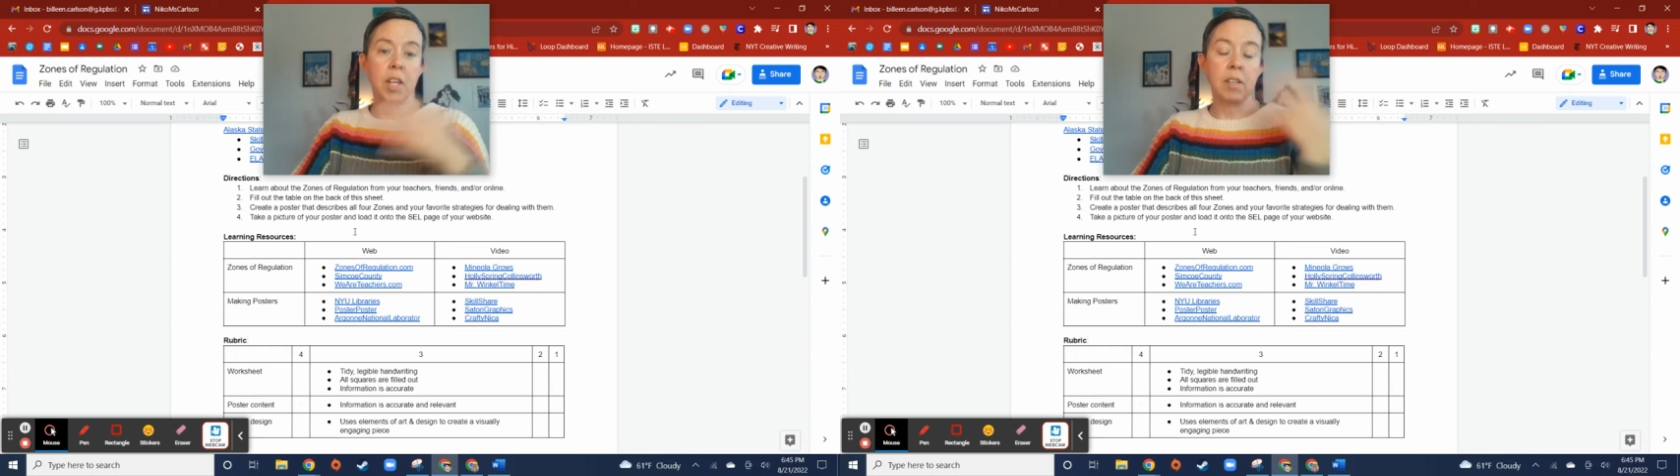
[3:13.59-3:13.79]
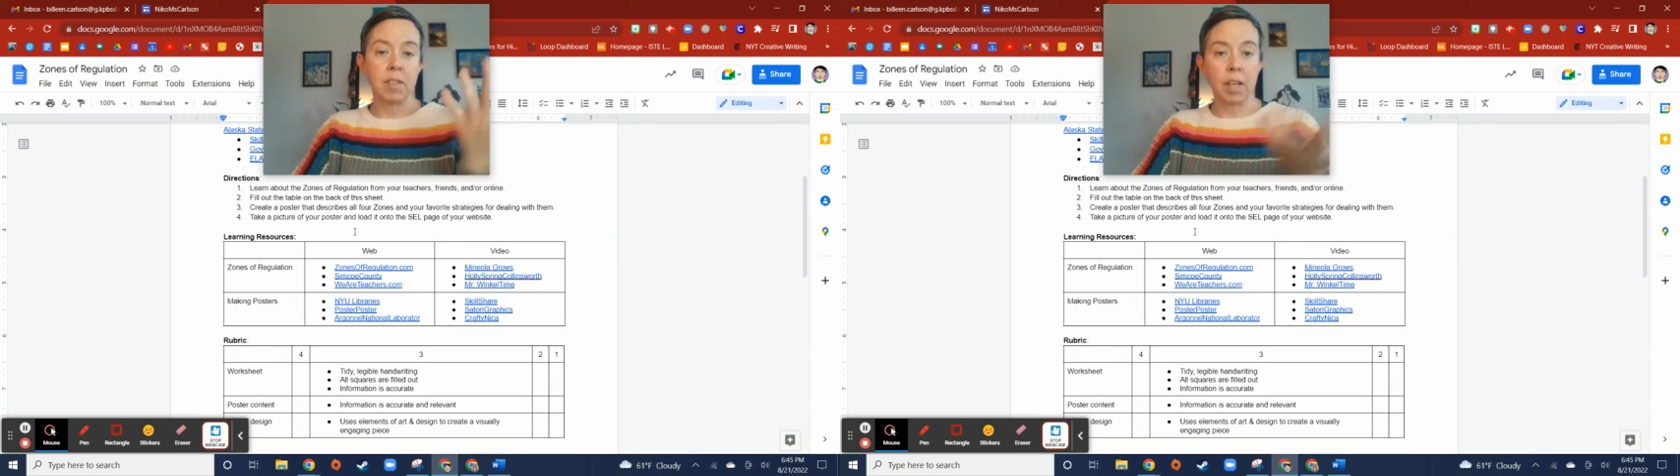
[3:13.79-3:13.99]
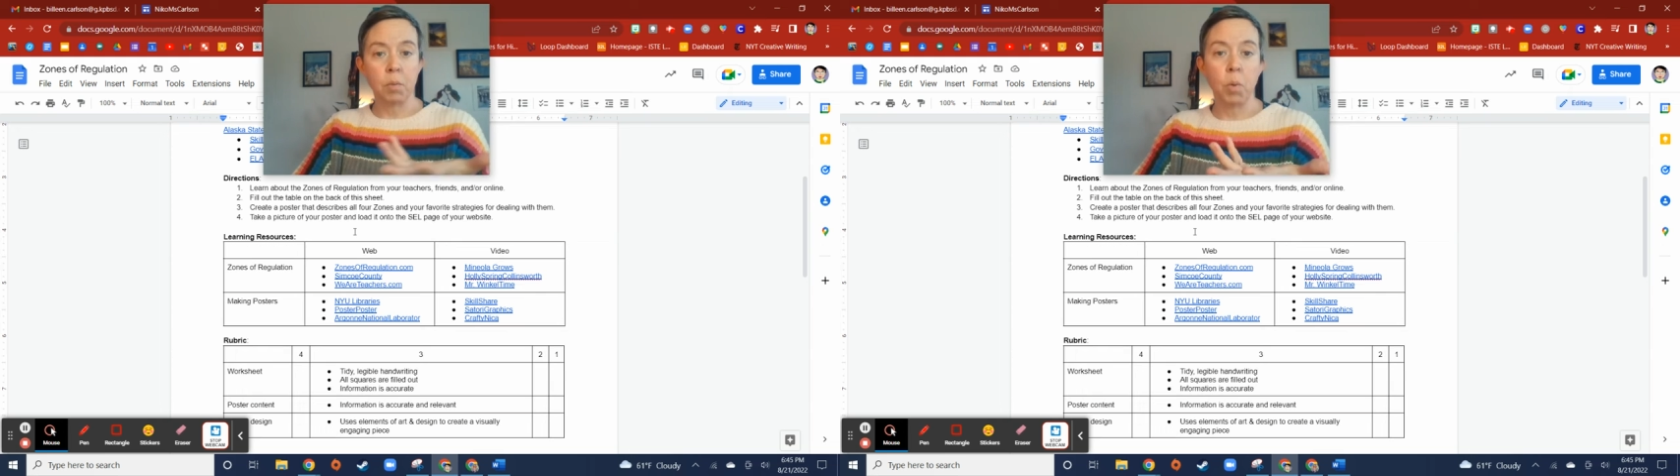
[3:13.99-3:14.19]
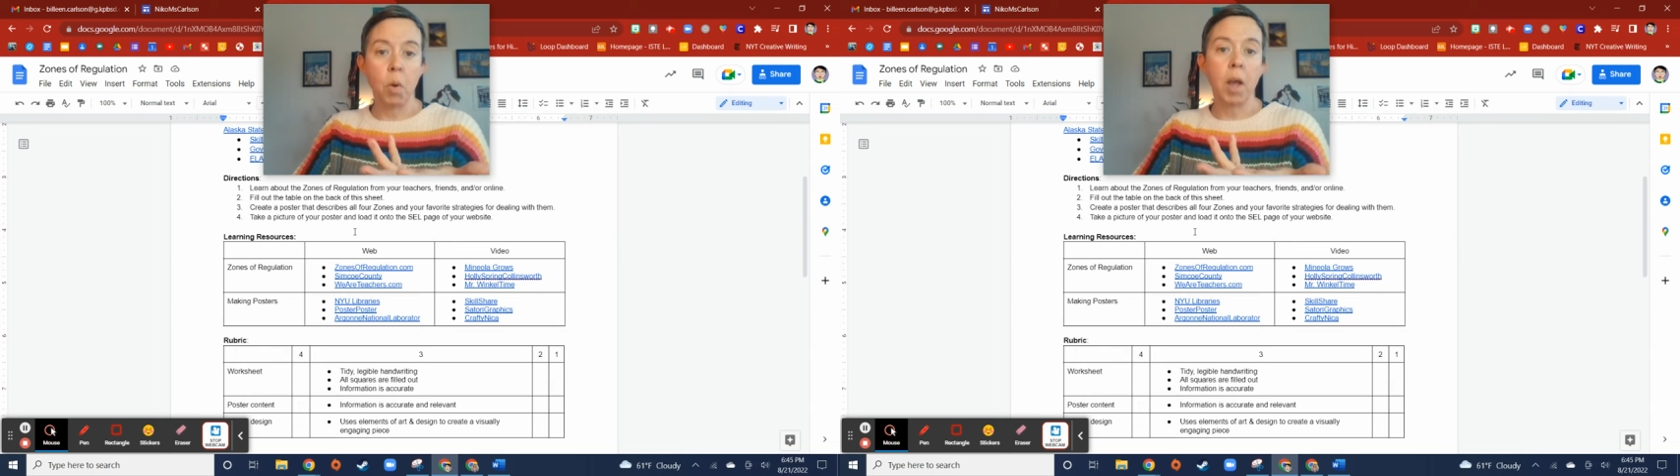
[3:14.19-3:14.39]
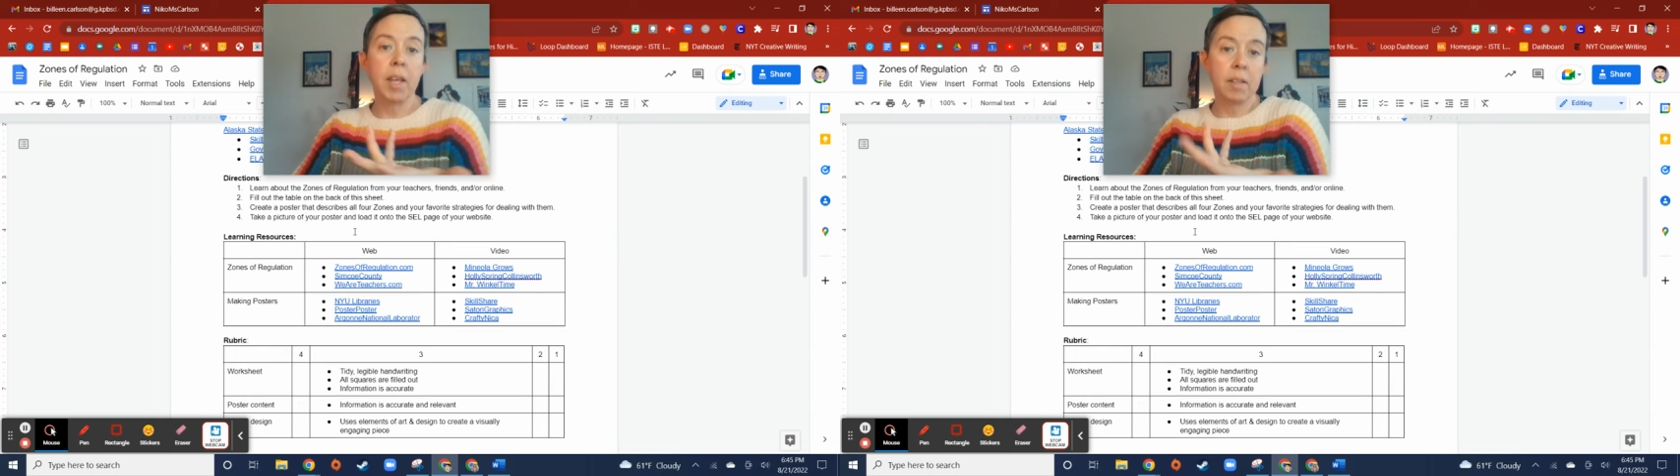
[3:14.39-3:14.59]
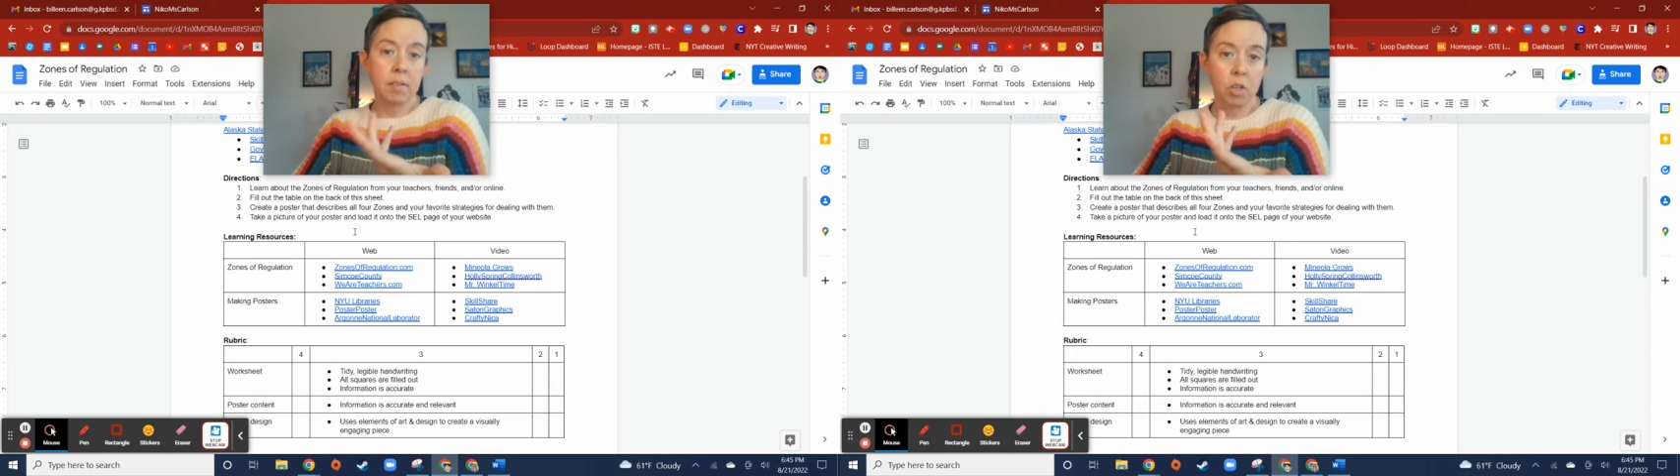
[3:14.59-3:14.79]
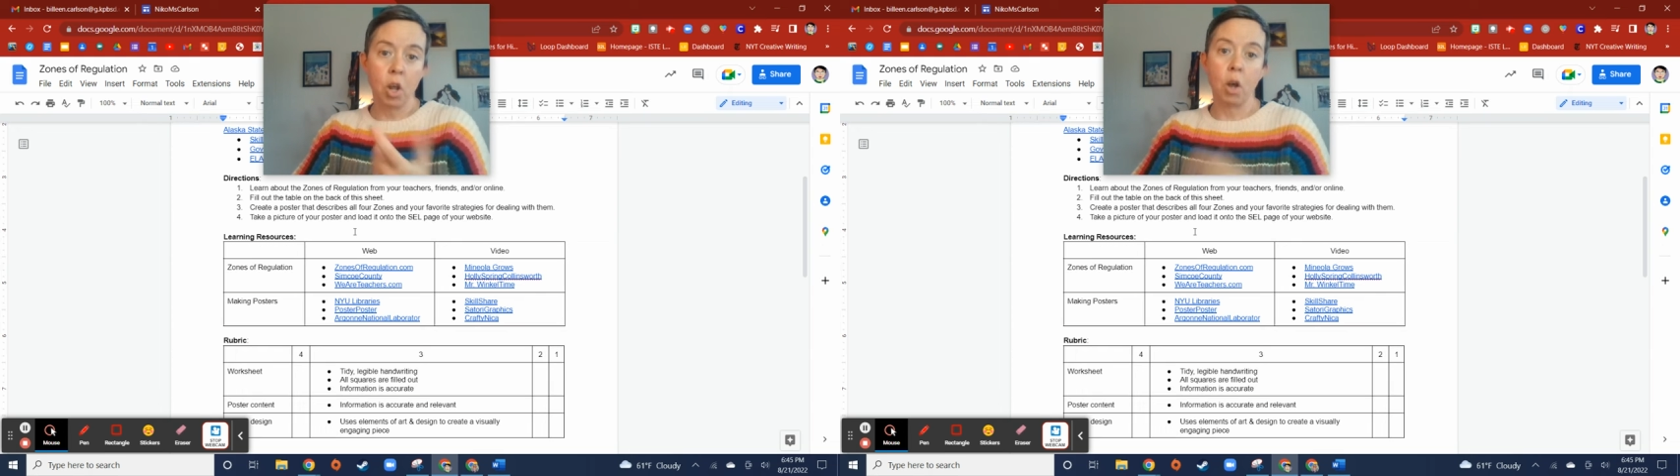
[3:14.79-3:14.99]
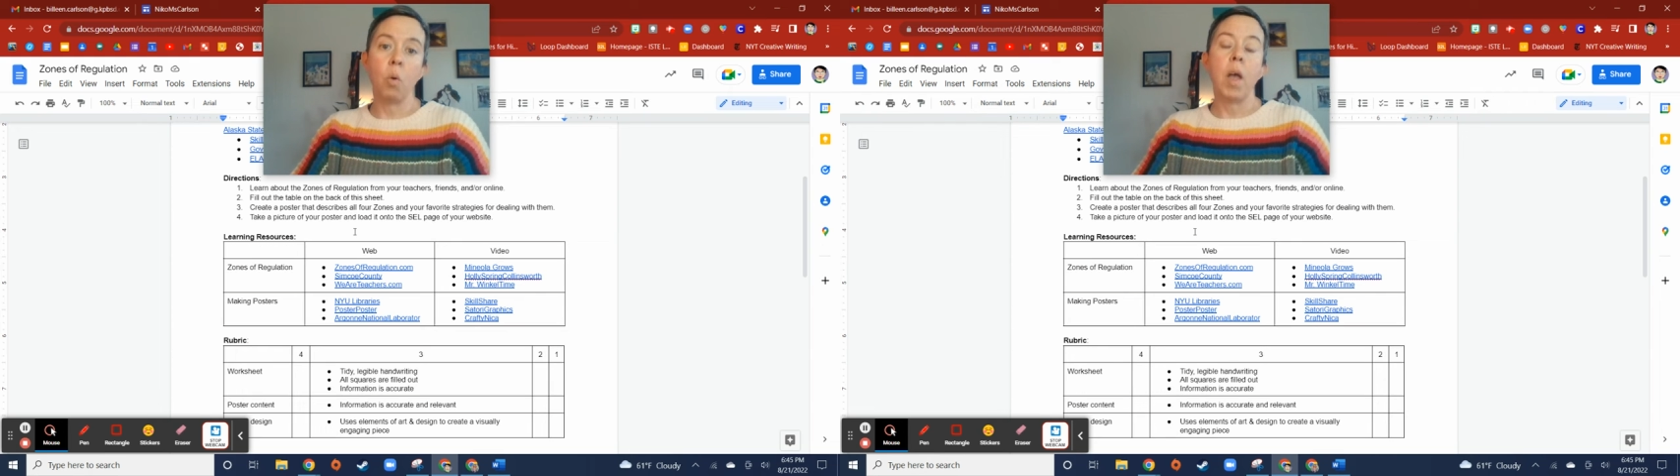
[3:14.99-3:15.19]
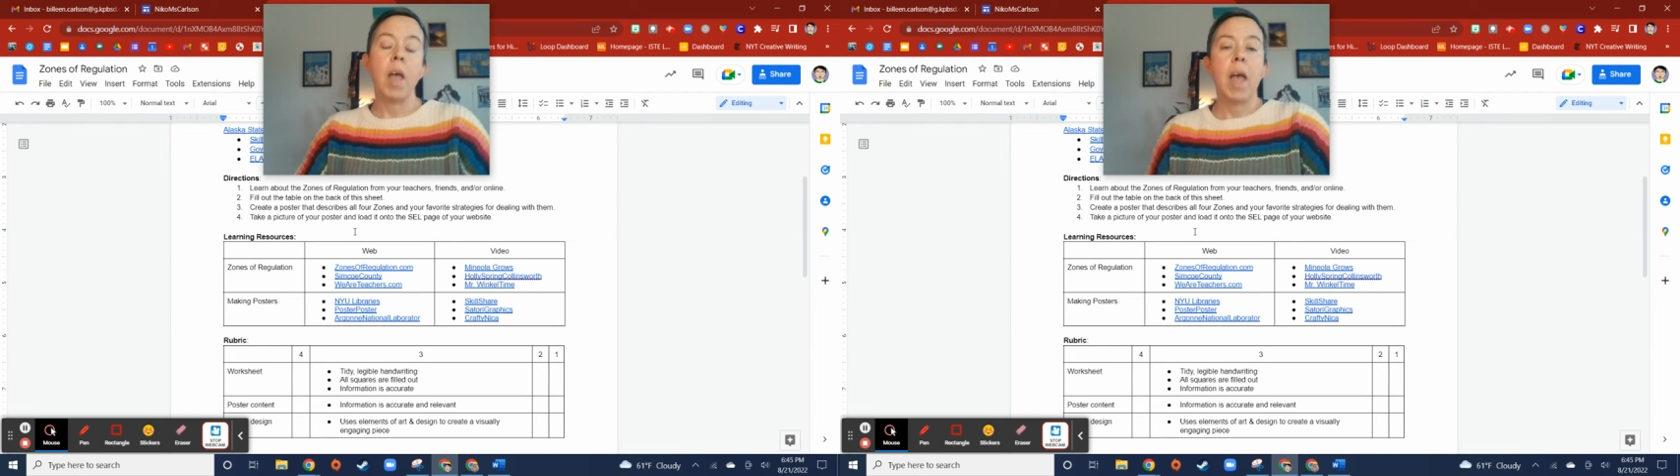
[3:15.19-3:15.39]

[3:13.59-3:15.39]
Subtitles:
things that we want kids to know,